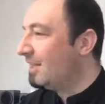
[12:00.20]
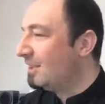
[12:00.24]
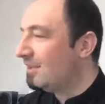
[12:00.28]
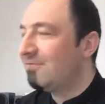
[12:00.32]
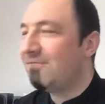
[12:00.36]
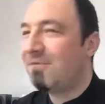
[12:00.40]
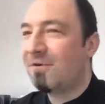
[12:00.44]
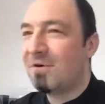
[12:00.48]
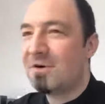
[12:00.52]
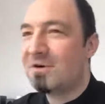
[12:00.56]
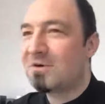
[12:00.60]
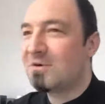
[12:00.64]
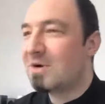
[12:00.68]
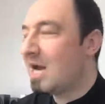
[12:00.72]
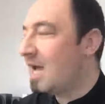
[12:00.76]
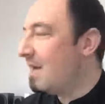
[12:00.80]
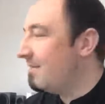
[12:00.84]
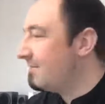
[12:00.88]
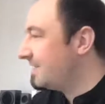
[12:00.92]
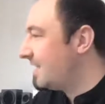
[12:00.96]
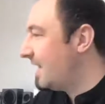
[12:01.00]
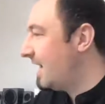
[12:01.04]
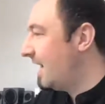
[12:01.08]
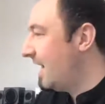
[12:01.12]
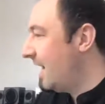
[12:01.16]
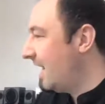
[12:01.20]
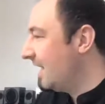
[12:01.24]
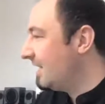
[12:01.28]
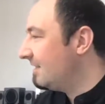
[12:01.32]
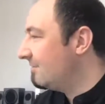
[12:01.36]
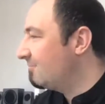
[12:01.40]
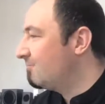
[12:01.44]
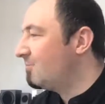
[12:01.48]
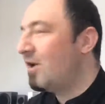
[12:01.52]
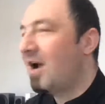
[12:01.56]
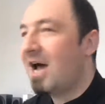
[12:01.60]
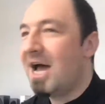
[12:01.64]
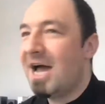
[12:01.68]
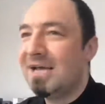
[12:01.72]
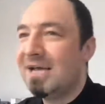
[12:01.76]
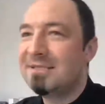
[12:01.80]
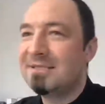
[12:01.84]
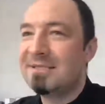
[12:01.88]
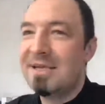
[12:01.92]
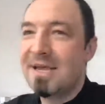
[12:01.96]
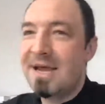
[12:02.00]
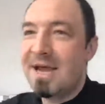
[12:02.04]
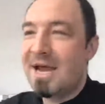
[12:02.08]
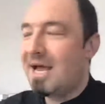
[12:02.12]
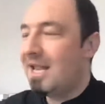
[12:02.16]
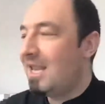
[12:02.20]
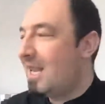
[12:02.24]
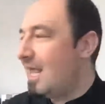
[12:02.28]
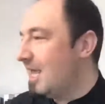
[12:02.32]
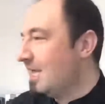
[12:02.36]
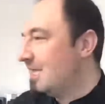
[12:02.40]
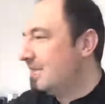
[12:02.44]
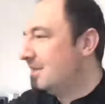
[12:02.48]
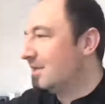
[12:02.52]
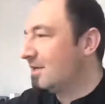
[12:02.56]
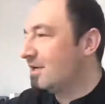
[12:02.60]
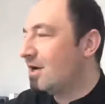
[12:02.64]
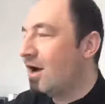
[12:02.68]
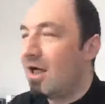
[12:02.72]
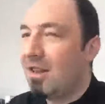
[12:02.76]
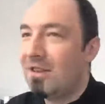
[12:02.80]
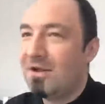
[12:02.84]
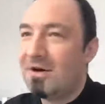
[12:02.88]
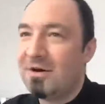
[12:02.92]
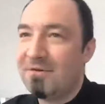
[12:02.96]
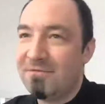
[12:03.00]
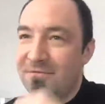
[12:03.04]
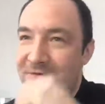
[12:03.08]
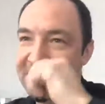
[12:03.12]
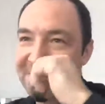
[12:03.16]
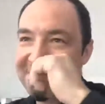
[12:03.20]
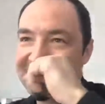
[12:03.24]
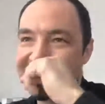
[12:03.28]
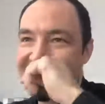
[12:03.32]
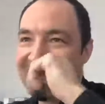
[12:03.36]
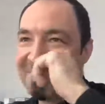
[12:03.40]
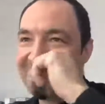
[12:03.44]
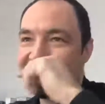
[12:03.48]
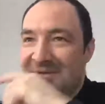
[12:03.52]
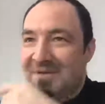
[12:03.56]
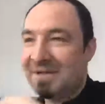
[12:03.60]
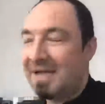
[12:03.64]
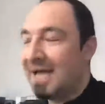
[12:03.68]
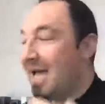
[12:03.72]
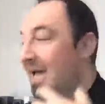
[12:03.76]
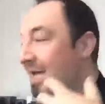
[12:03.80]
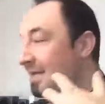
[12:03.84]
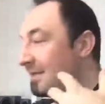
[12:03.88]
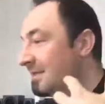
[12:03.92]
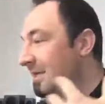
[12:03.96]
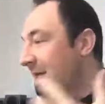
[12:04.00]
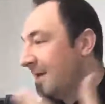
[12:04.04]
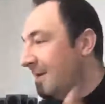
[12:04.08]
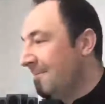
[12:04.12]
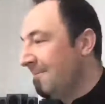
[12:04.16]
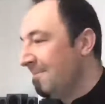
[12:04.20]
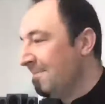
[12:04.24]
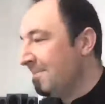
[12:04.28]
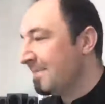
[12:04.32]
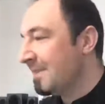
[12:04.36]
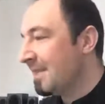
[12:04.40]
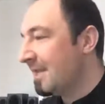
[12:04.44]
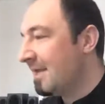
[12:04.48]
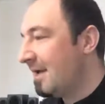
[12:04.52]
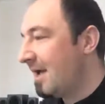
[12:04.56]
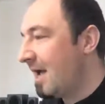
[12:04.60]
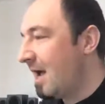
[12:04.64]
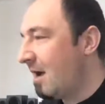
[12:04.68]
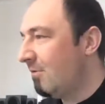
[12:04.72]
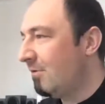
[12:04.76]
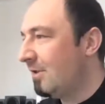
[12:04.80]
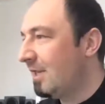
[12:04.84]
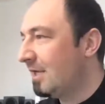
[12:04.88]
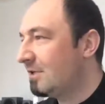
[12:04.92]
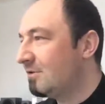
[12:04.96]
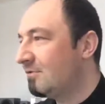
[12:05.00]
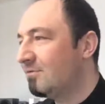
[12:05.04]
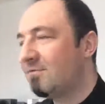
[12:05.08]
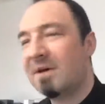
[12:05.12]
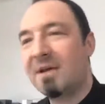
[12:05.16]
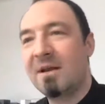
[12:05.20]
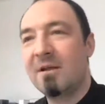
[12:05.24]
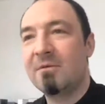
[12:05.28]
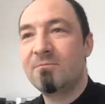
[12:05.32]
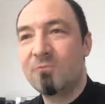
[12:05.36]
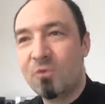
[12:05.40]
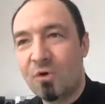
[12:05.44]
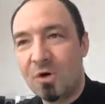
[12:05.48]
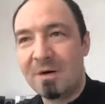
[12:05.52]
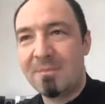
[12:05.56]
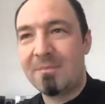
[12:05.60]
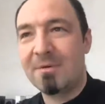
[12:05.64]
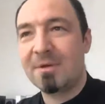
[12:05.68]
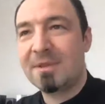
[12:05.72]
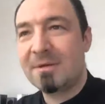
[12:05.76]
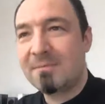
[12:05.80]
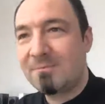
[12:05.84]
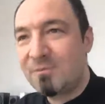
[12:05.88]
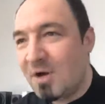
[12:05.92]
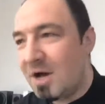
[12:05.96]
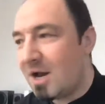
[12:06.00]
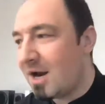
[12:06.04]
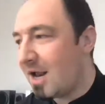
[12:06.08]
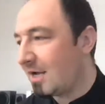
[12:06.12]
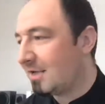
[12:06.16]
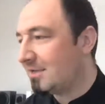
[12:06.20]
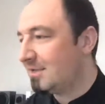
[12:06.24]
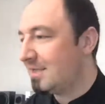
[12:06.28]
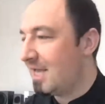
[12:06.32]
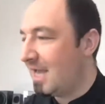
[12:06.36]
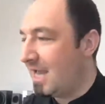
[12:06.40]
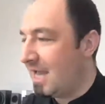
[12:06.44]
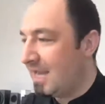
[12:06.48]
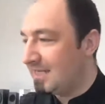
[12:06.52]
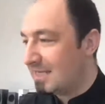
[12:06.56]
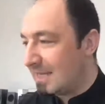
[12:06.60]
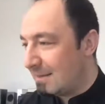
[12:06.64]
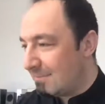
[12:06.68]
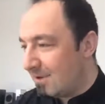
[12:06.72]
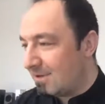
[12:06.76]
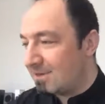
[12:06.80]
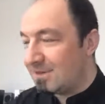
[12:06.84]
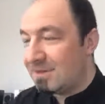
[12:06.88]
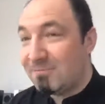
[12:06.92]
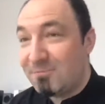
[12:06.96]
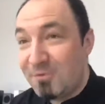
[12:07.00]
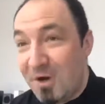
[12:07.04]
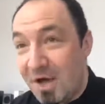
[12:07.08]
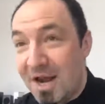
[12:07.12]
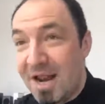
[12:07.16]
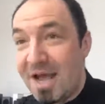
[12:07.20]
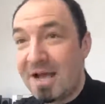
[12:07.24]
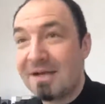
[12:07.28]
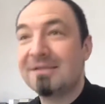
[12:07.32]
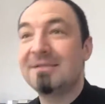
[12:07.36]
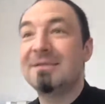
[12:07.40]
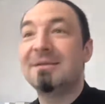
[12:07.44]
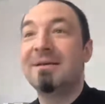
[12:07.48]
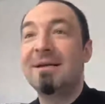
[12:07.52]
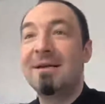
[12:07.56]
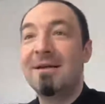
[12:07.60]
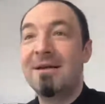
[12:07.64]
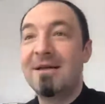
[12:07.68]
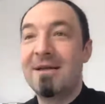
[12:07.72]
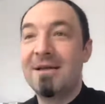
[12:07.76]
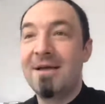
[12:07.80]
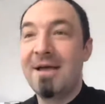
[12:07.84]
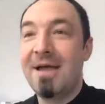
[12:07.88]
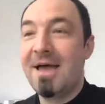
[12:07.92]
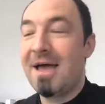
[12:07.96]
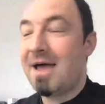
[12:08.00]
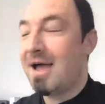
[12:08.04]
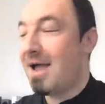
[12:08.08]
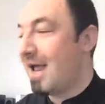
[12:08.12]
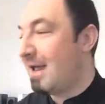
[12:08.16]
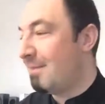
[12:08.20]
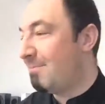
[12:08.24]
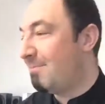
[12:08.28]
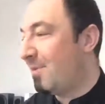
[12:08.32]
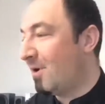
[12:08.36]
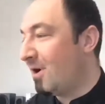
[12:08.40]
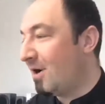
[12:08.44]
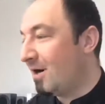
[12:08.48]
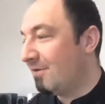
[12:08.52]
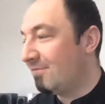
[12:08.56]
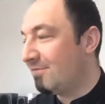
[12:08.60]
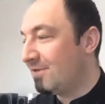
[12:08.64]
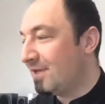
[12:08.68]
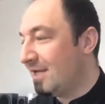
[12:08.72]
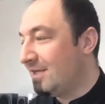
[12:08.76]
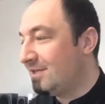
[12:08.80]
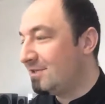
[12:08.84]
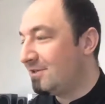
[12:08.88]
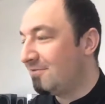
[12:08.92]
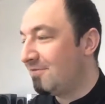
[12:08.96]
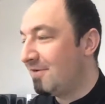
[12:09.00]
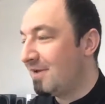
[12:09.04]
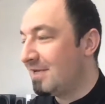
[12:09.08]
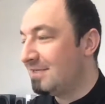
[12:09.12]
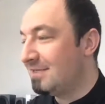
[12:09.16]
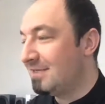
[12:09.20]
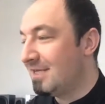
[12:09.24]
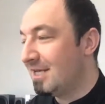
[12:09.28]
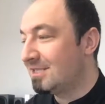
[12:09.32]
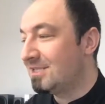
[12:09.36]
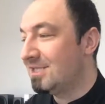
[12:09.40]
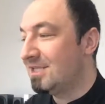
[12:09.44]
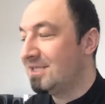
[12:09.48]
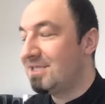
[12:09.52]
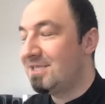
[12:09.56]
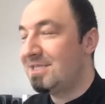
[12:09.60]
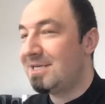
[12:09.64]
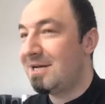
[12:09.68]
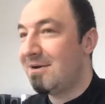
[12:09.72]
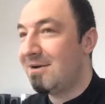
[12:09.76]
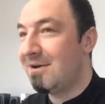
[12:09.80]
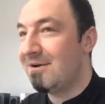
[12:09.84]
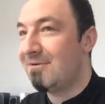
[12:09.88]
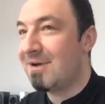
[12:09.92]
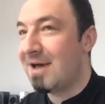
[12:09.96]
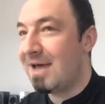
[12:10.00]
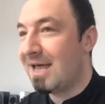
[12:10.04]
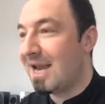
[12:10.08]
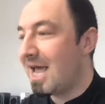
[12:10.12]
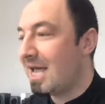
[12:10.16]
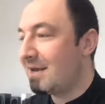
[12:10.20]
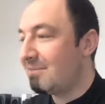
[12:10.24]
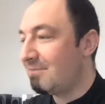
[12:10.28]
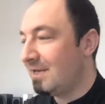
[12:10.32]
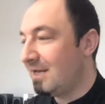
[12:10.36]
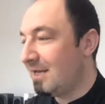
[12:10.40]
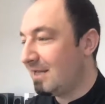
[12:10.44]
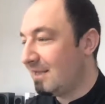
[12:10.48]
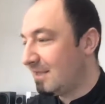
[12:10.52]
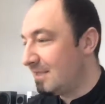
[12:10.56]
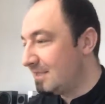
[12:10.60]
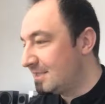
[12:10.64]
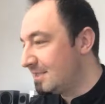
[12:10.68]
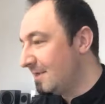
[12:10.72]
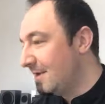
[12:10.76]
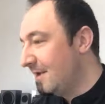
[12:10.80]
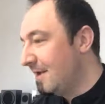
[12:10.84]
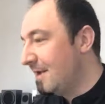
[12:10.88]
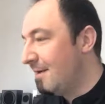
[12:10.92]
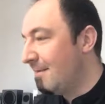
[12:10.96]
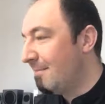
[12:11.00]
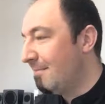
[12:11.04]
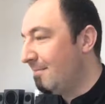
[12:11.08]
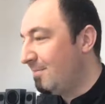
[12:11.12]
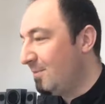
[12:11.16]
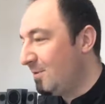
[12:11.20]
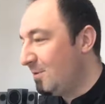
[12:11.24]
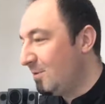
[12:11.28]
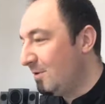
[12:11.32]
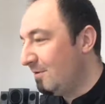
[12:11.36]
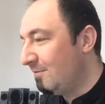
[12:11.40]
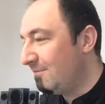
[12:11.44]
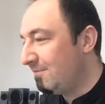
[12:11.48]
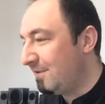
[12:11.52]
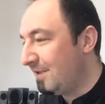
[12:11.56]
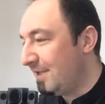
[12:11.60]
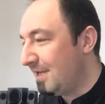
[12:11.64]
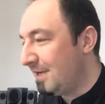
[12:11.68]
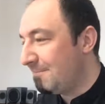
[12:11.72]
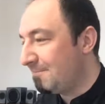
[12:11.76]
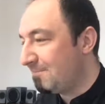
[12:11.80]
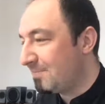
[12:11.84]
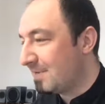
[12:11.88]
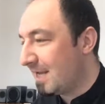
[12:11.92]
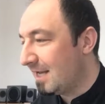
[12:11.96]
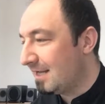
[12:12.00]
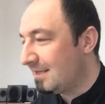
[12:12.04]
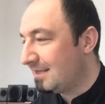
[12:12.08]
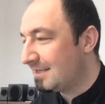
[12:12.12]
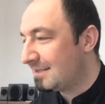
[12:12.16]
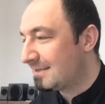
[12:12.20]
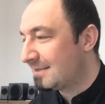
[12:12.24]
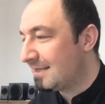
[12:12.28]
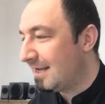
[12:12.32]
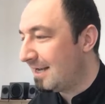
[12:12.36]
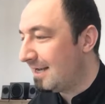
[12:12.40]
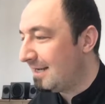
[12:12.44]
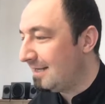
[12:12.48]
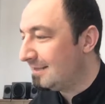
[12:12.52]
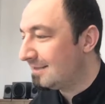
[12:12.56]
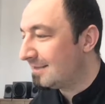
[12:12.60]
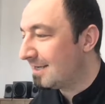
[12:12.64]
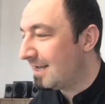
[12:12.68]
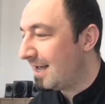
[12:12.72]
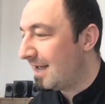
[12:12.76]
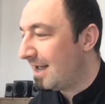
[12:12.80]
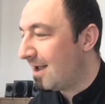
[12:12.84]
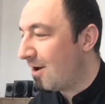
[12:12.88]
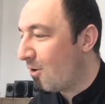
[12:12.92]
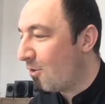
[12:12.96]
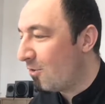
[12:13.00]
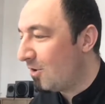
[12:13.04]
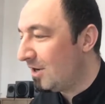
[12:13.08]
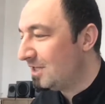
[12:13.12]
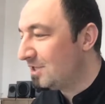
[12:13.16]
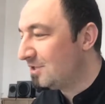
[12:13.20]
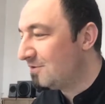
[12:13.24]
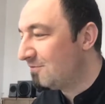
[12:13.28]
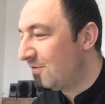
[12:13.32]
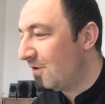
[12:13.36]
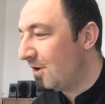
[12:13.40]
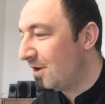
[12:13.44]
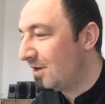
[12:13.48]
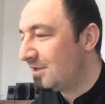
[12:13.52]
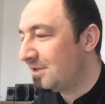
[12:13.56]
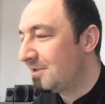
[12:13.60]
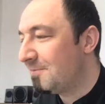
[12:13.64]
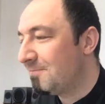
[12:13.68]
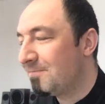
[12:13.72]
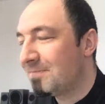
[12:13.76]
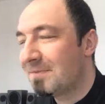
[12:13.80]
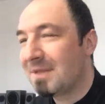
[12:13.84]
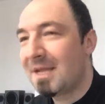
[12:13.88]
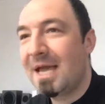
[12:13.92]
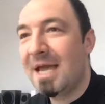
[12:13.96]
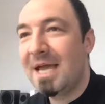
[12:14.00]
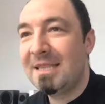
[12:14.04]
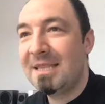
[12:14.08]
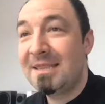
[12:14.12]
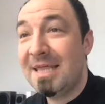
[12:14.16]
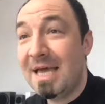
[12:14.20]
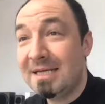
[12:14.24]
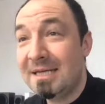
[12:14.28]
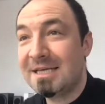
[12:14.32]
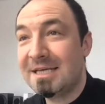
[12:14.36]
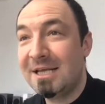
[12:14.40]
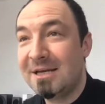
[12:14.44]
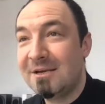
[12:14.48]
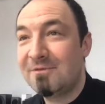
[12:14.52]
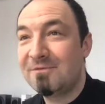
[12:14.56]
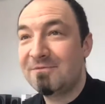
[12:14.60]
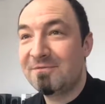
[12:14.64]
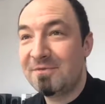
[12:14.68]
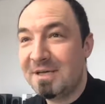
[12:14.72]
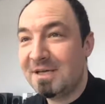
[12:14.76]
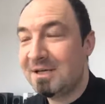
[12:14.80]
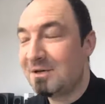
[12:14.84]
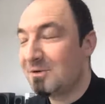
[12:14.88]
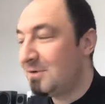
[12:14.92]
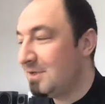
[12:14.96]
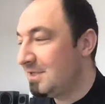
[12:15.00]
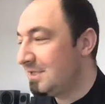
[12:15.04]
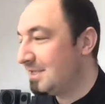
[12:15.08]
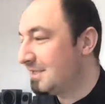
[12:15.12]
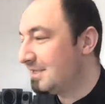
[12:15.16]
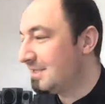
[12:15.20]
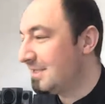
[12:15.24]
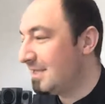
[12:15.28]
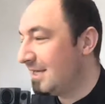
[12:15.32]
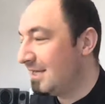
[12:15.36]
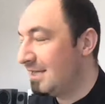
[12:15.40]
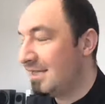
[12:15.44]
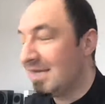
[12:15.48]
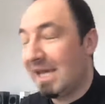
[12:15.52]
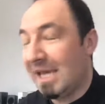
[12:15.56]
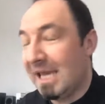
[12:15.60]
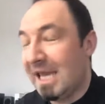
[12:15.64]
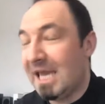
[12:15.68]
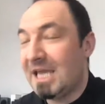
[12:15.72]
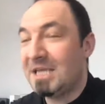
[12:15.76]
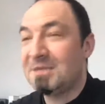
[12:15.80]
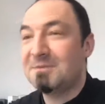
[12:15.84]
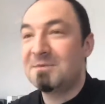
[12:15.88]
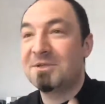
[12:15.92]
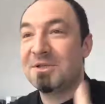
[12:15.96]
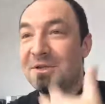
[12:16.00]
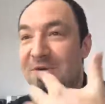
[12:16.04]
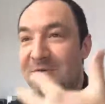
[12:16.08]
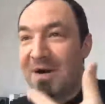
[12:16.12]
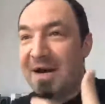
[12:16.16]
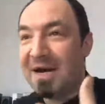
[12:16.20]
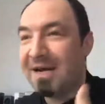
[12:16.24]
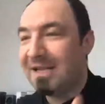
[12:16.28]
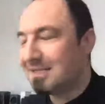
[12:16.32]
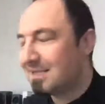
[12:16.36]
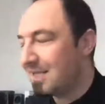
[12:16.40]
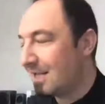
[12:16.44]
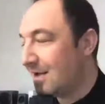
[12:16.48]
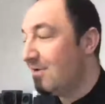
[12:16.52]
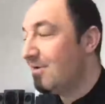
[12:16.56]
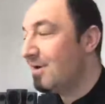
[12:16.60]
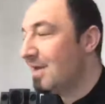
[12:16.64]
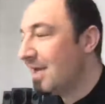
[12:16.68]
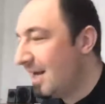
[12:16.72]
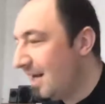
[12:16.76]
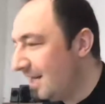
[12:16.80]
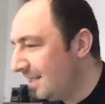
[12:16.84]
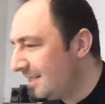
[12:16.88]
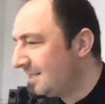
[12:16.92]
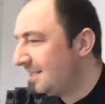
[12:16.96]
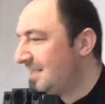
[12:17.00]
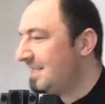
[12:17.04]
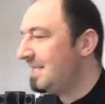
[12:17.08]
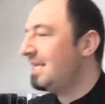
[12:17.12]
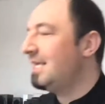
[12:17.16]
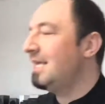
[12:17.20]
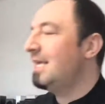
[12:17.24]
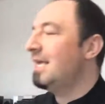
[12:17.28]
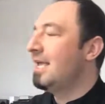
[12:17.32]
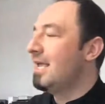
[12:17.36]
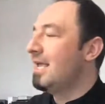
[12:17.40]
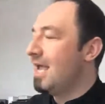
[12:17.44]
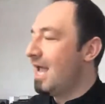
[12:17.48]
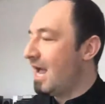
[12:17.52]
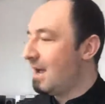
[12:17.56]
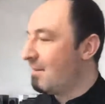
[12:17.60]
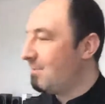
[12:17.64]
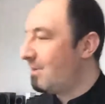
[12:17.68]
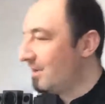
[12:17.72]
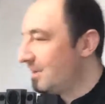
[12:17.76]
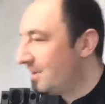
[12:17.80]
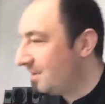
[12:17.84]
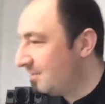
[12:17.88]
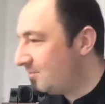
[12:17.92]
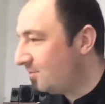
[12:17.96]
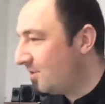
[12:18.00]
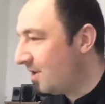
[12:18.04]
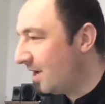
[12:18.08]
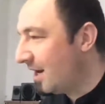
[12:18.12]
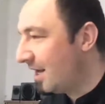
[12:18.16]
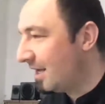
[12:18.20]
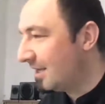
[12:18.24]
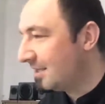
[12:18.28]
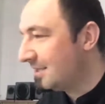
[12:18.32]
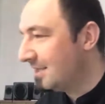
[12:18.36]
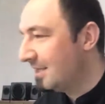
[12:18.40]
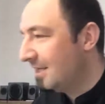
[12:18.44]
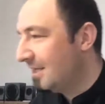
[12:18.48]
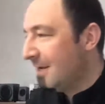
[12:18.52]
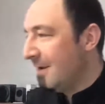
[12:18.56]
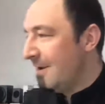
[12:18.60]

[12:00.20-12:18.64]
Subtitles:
the photographs, I like the price, I like the color, for example, and I would like to find out more about the product. And about the product, part of the interface is actually staring right at me in this beautifully designed orange font. And that kind of increases the engagement already. It's like, okay, let's see about the product.